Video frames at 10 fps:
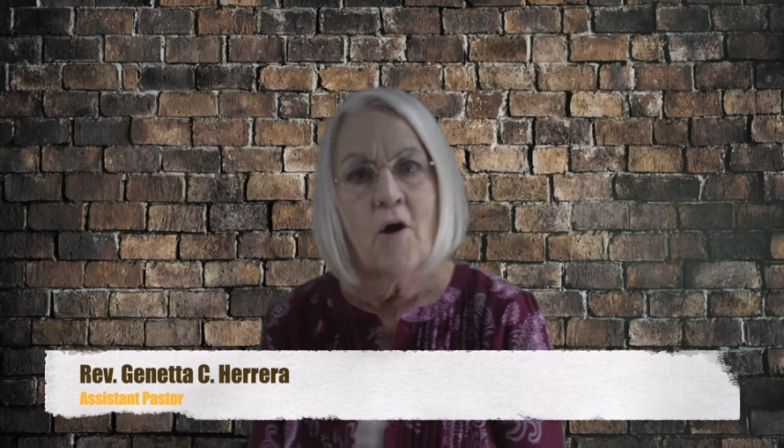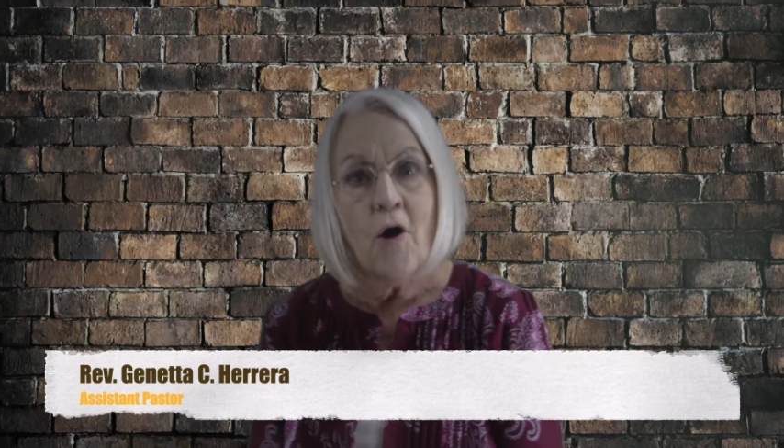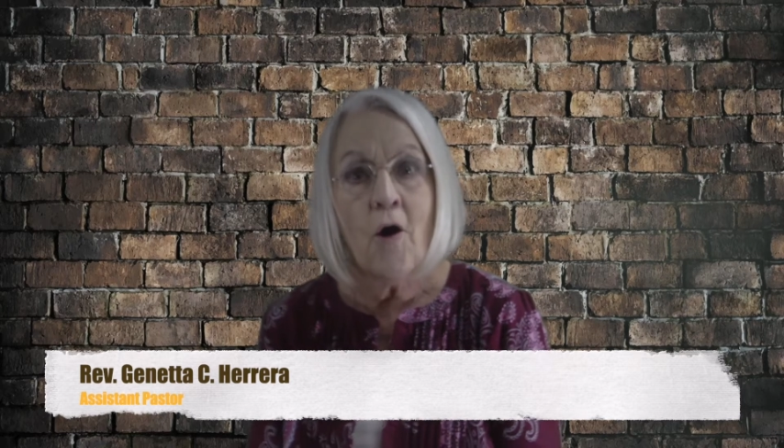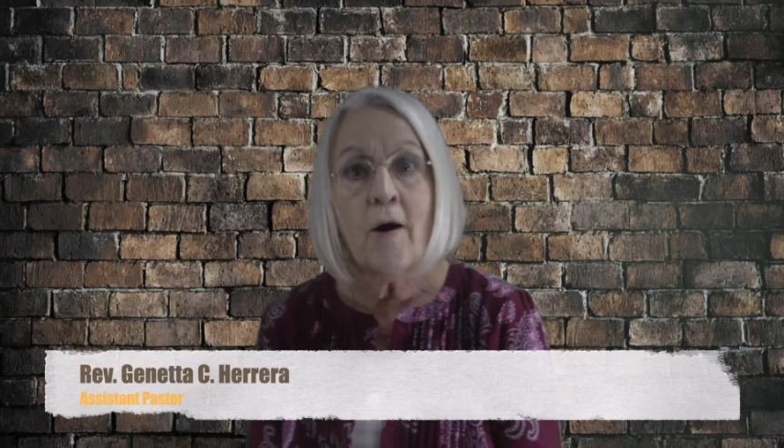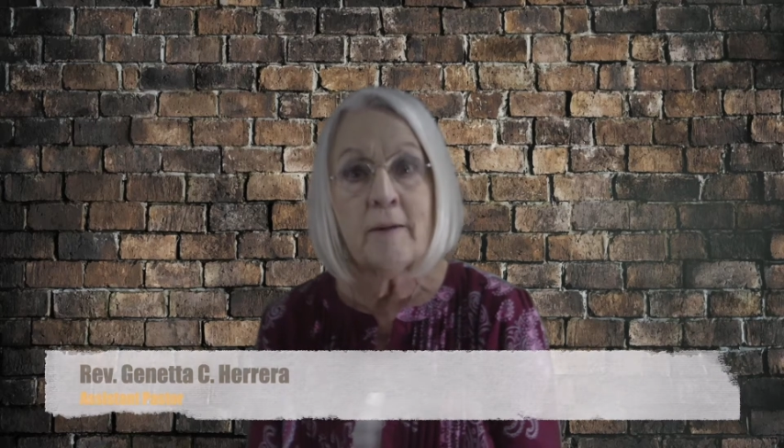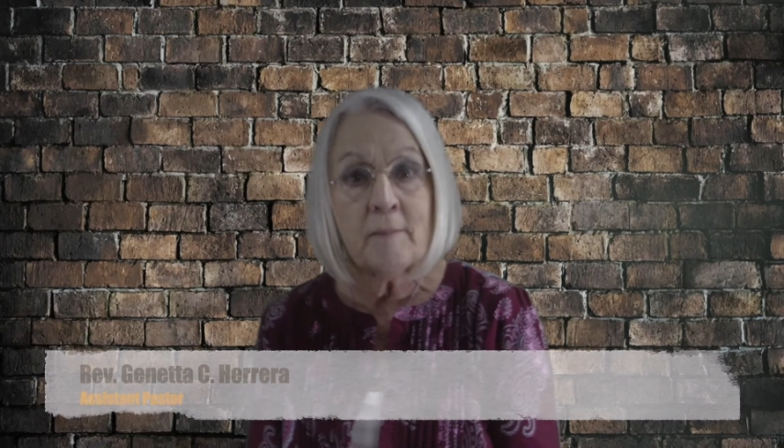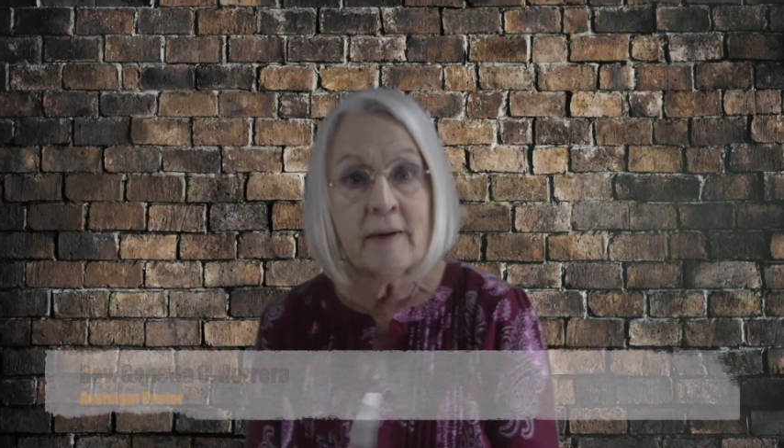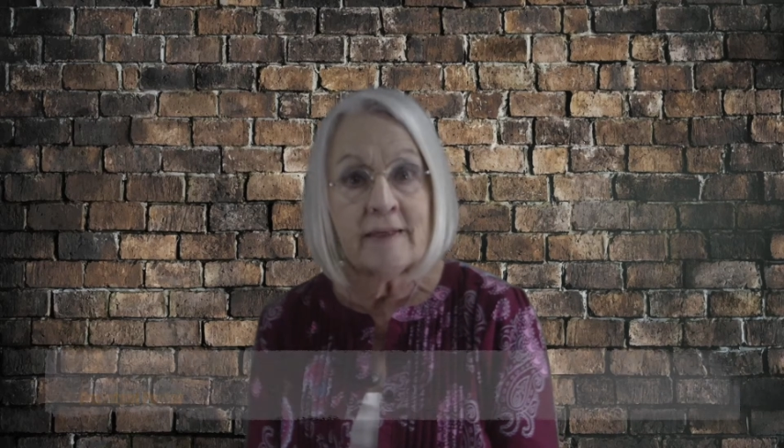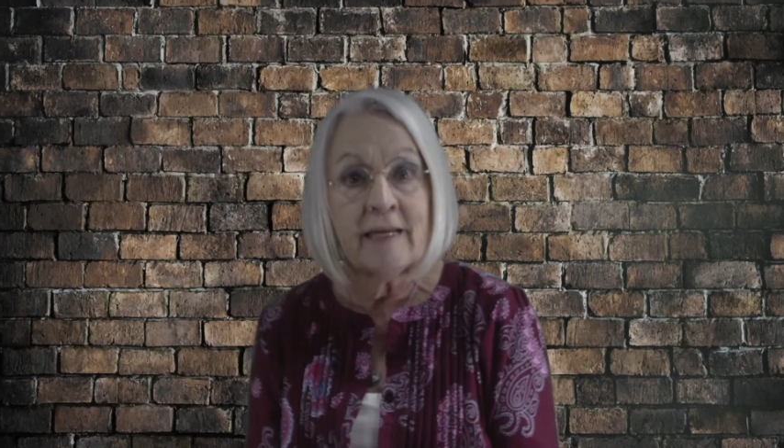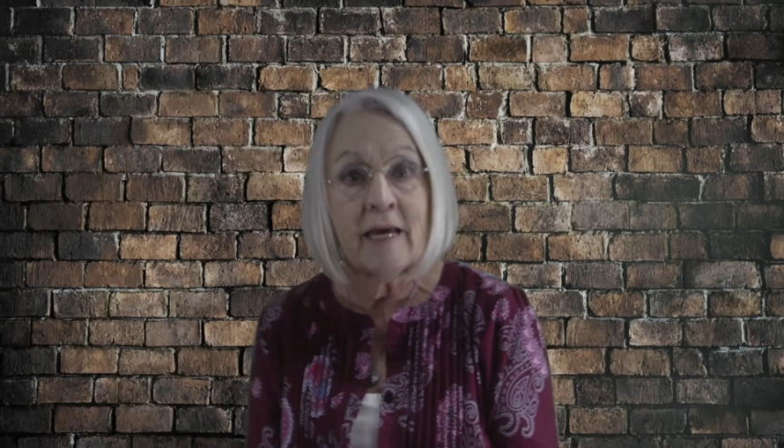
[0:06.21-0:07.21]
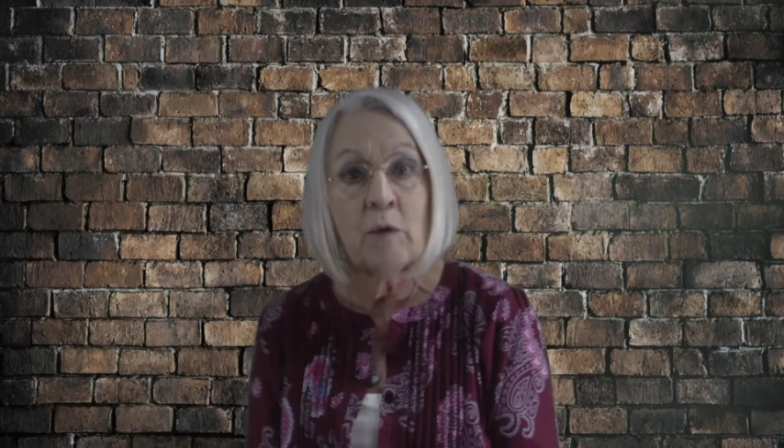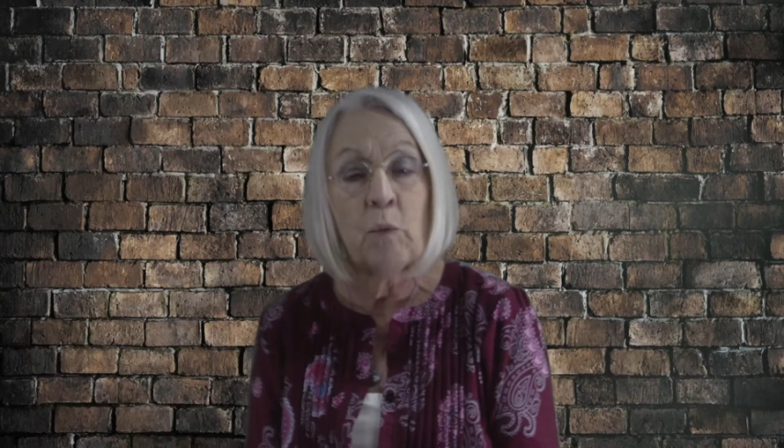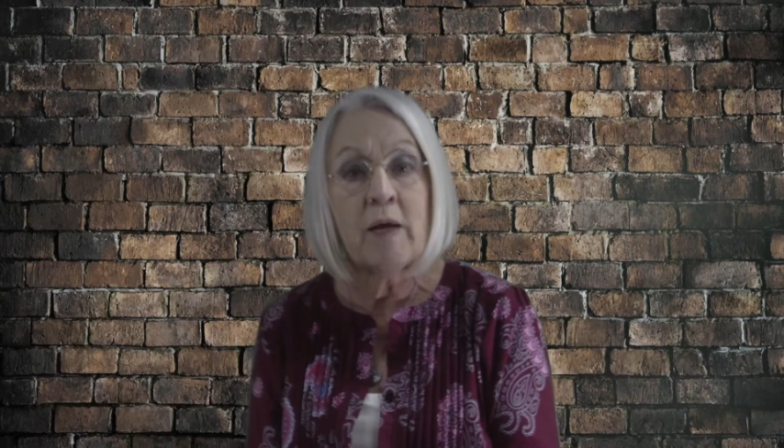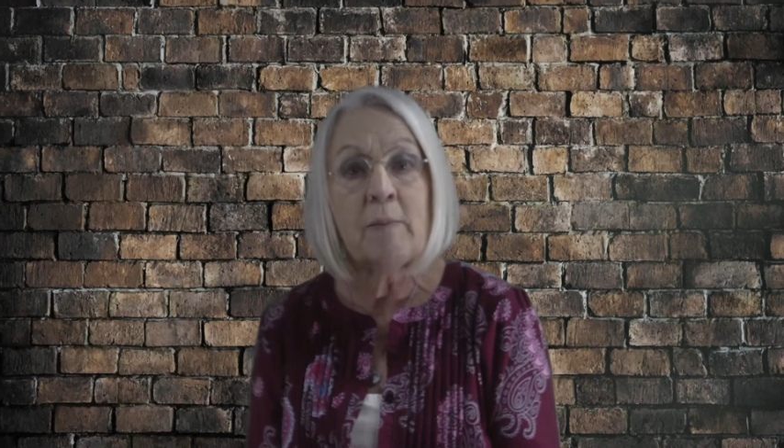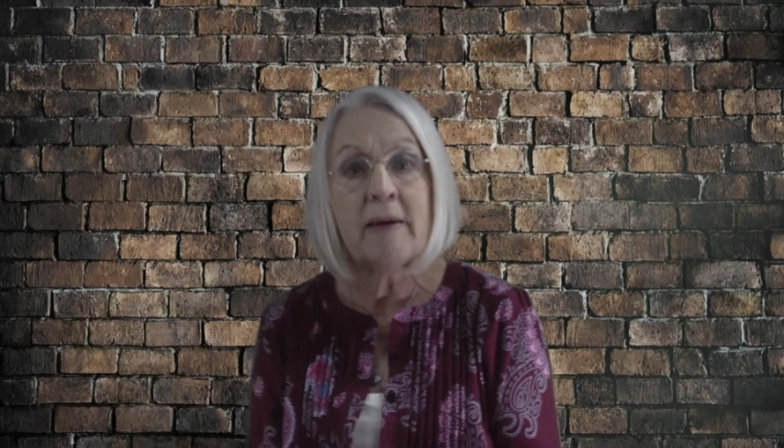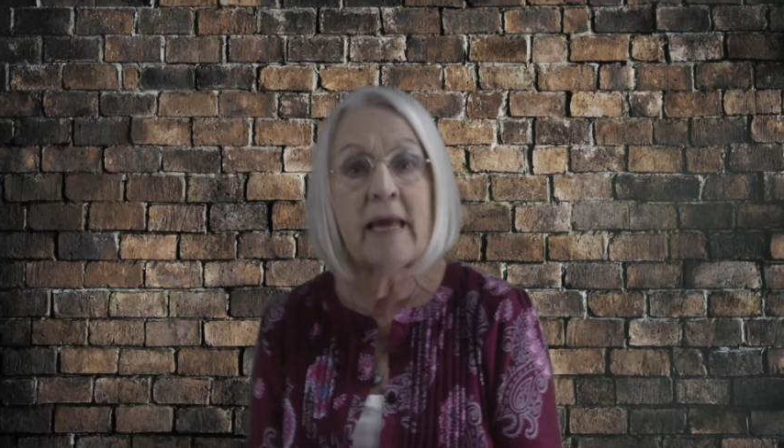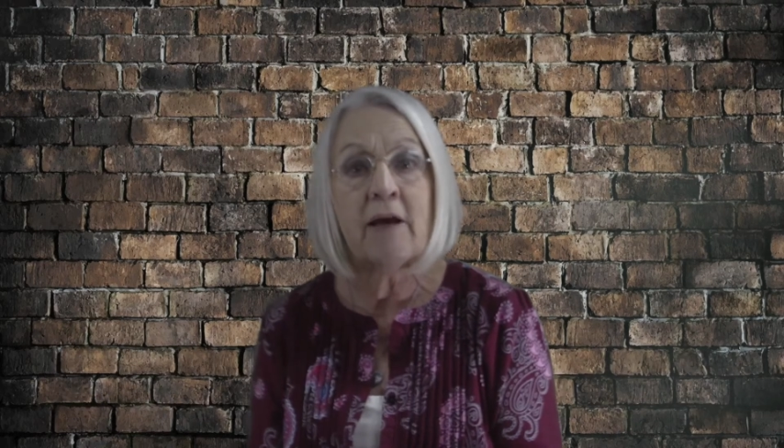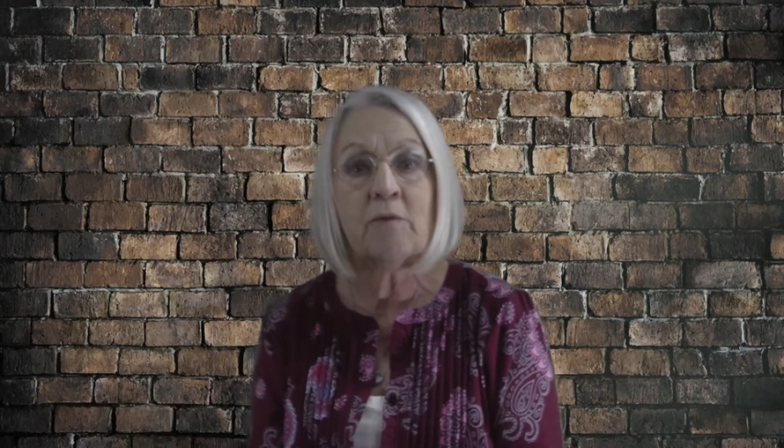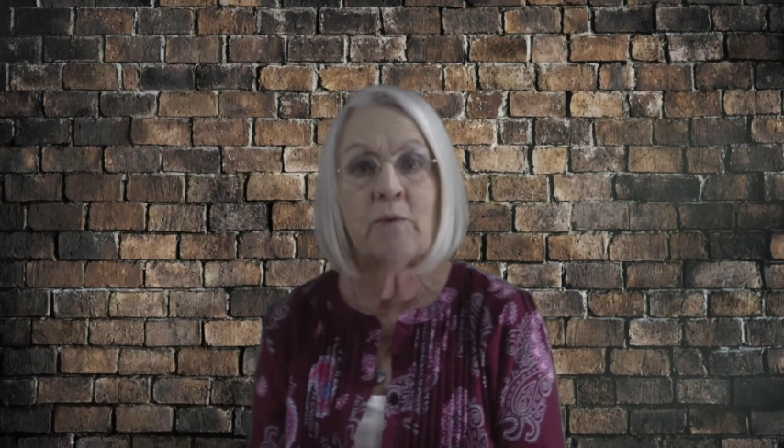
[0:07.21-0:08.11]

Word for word: On Monday, we began